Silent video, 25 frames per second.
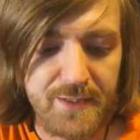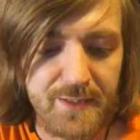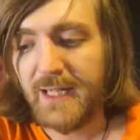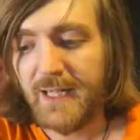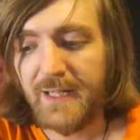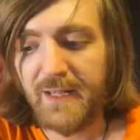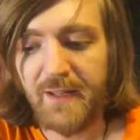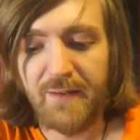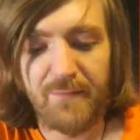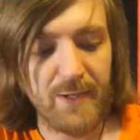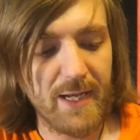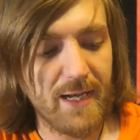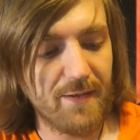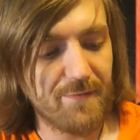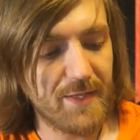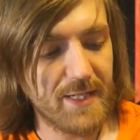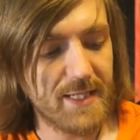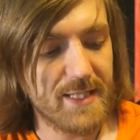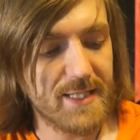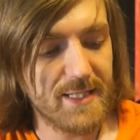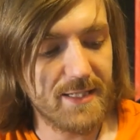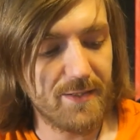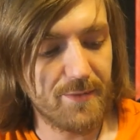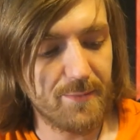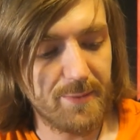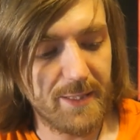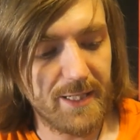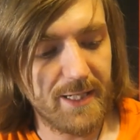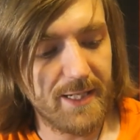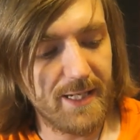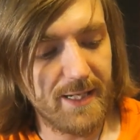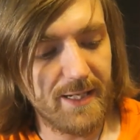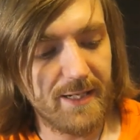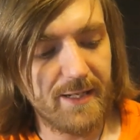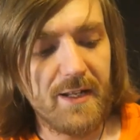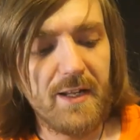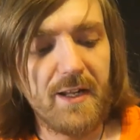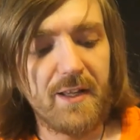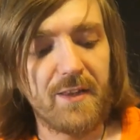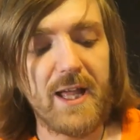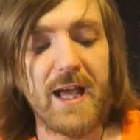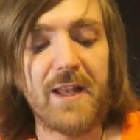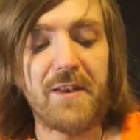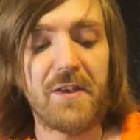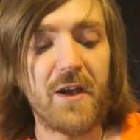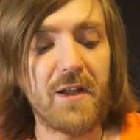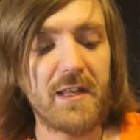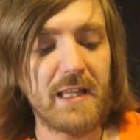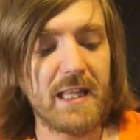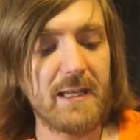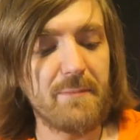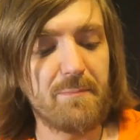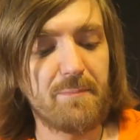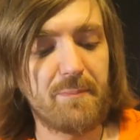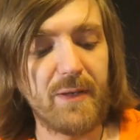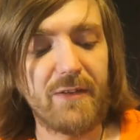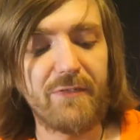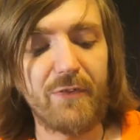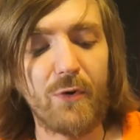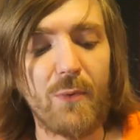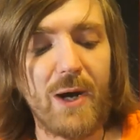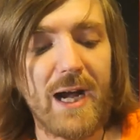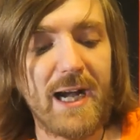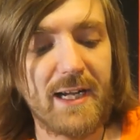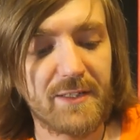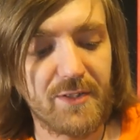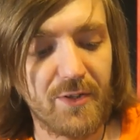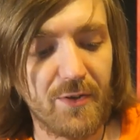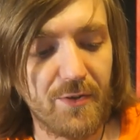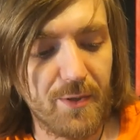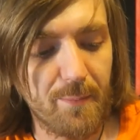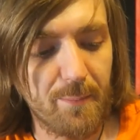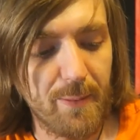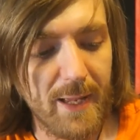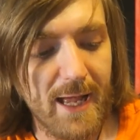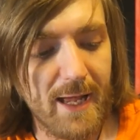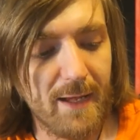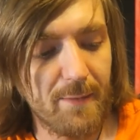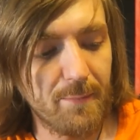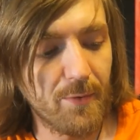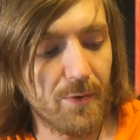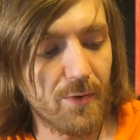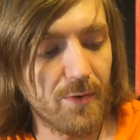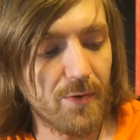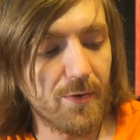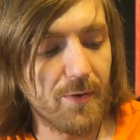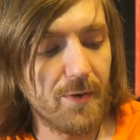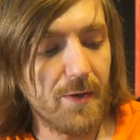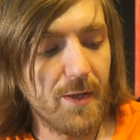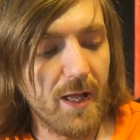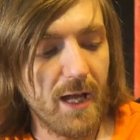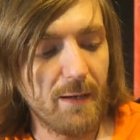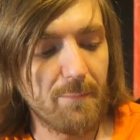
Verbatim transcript: And then we have this little bit here. That night they bivouacked on the bare moor,